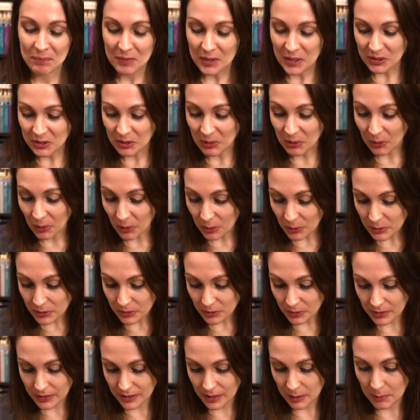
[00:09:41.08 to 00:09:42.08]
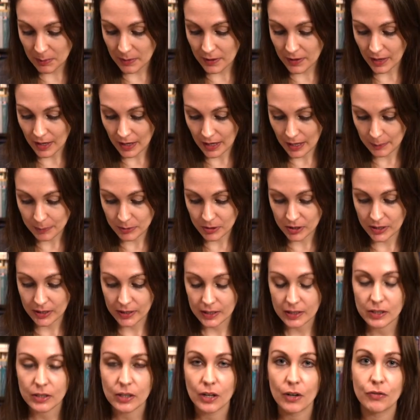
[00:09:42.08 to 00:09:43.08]
So those are some of the
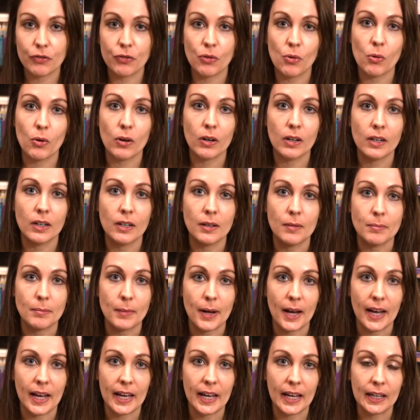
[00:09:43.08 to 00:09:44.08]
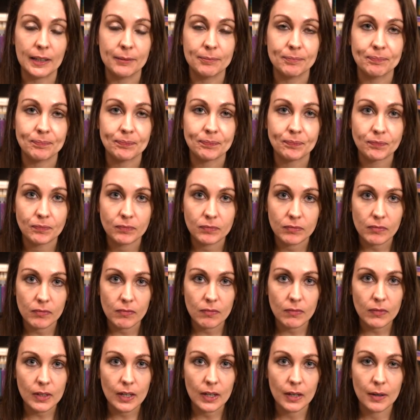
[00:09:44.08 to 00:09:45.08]
options for my
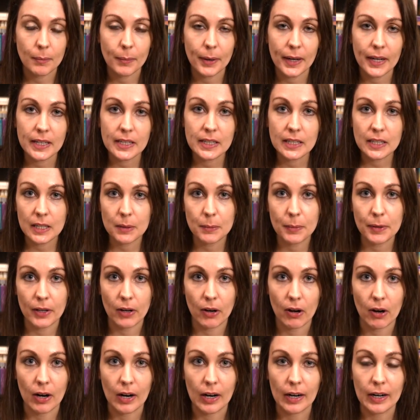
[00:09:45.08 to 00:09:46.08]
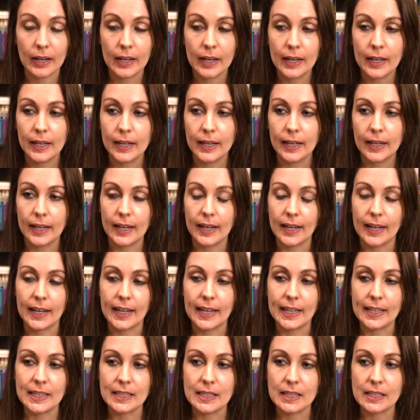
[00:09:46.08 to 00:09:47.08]
TBR.
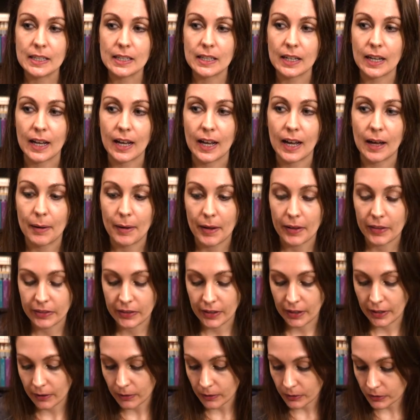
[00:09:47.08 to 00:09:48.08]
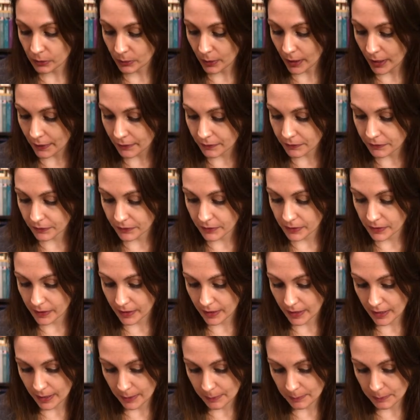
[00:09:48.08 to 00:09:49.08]
And I also have
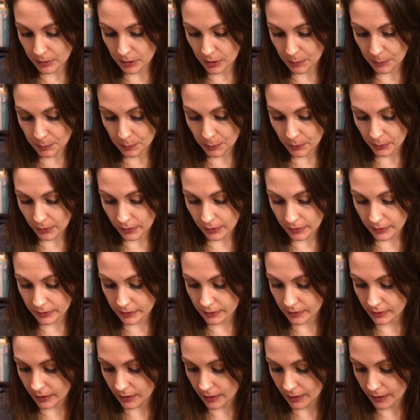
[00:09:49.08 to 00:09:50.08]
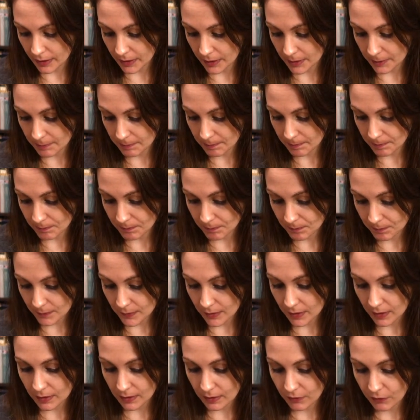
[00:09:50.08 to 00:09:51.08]
some books
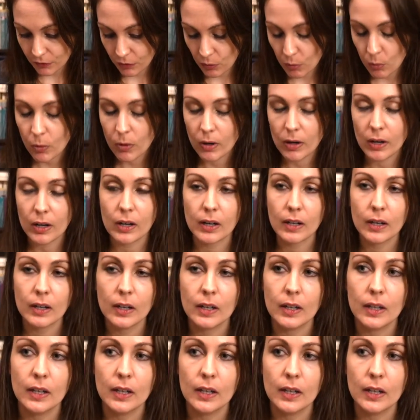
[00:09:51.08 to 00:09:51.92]
for